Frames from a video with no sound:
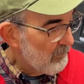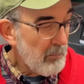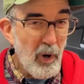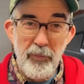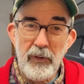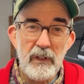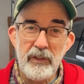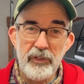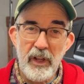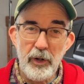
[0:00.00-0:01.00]
Perfectly
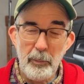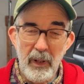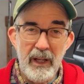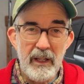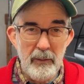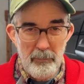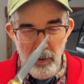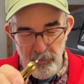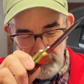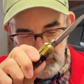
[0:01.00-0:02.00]
centered blade,
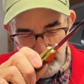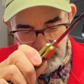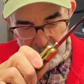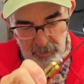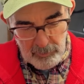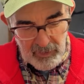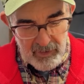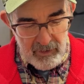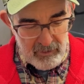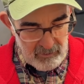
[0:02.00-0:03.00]
perfectly centered blade.